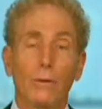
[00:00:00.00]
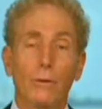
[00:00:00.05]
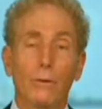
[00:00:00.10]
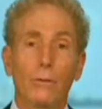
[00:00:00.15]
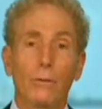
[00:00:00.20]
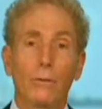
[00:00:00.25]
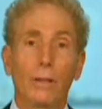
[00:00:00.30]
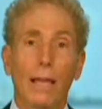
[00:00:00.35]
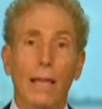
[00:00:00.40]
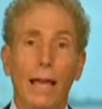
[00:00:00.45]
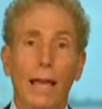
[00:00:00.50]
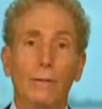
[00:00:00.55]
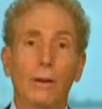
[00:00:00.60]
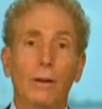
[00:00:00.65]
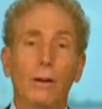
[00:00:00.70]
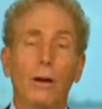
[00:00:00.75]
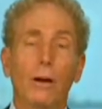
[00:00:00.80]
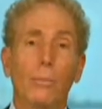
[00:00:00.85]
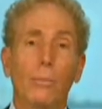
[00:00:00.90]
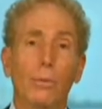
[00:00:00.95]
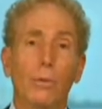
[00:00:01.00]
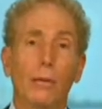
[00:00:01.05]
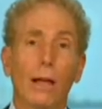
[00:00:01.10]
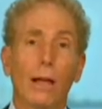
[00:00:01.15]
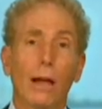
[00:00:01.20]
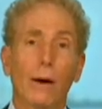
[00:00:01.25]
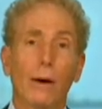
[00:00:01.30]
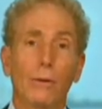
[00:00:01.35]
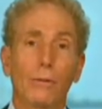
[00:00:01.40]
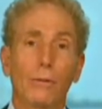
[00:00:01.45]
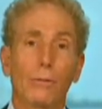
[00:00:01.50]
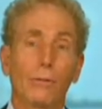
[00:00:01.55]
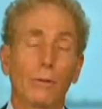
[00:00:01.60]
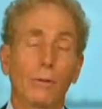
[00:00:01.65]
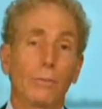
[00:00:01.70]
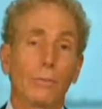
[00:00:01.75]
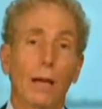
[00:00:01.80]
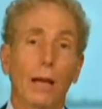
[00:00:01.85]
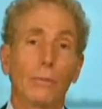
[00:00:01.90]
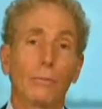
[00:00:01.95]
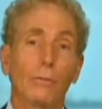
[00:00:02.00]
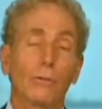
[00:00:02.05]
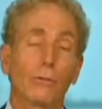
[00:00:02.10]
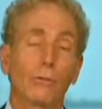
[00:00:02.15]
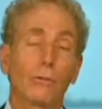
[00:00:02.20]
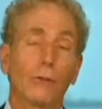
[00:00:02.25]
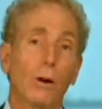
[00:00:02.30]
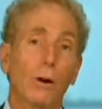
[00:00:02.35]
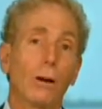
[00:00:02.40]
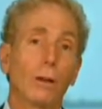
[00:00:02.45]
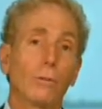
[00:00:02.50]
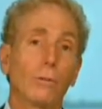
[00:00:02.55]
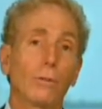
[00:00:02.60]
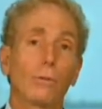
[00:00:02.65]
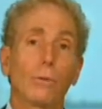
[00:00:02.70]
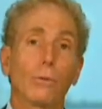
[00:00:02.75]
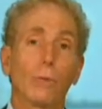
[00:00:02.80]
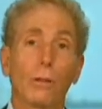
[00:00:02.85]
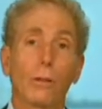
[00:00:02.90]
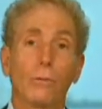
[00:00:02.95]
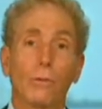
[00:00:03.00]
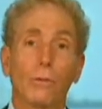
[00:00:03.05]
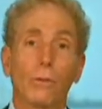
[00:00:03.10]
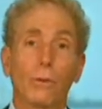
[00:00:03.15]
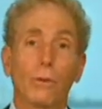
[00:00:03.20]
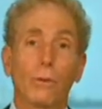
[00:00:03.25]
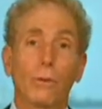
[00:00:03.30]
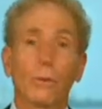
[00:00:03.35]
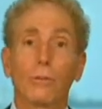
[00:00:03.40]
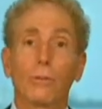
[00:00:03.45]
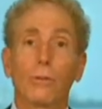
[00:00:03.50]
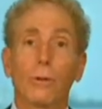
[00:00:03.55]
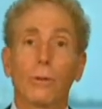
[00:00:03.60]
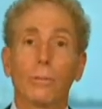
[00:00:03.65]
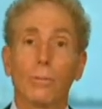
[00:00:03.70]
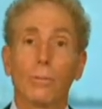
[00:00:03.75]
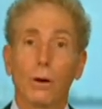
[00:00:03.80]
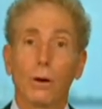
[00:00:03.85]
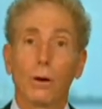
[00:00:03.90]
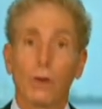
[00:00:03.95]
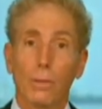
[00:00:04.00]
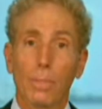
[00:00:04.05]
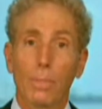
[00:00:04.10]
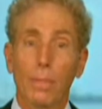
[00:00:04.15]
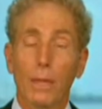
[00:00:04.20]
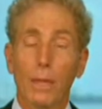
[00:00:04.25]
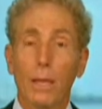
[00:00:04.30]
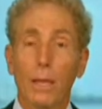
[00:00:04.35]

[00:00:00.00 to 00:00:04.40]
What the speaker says: Usually you have a couple hours, sometimes 12 or 24 hours to book them.